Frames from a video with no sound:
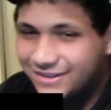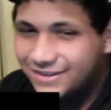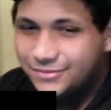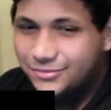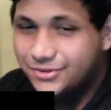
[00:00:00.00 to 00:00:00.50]

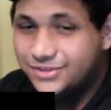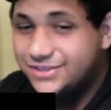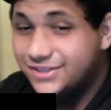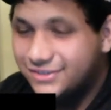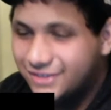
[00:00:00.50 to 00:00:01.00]
Appreciate
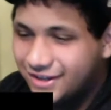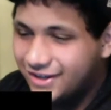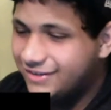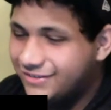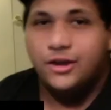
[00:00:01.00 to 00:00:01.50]
that.
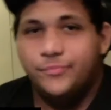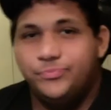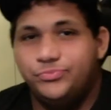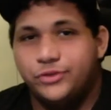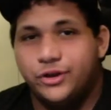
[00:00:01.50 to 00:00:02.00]

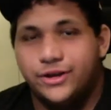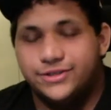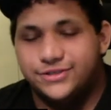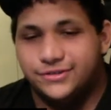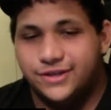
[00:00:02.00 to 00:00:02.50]
Alright, so
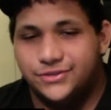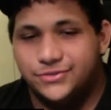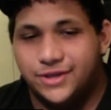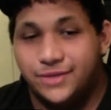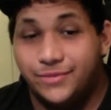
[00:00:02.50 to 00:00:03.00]
next we got
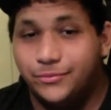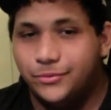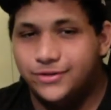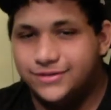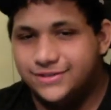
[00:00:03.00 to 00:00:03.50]
my boy
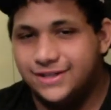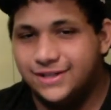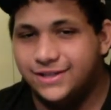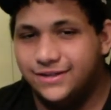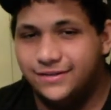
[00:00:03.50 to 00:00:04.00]

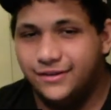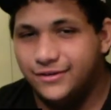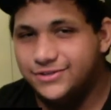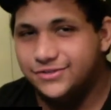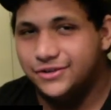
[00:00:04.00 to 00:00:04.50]
Dylan, also
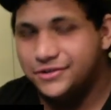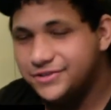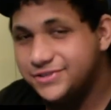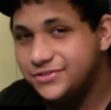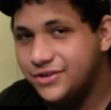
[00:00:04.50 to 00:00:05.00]
known as
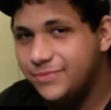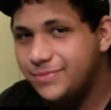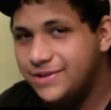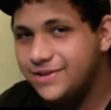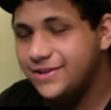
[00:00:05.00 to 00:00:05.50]
Grandpa
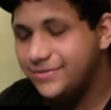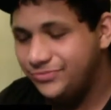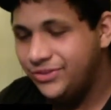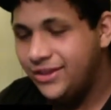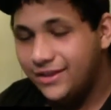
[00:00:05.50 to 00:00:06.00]
Dill.
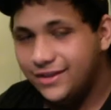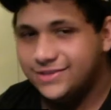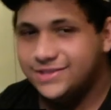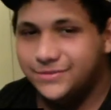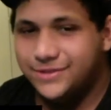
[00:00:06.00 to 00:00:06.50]
Let's see what
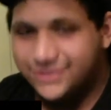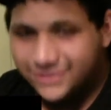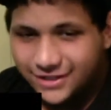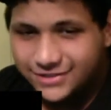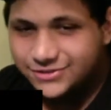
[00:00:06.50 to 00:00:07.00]
he's got in
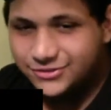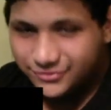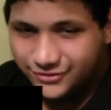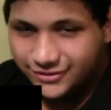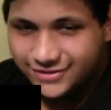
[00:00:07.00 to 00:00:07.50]
store for
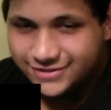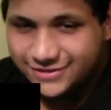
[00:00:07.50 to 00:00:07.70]
us.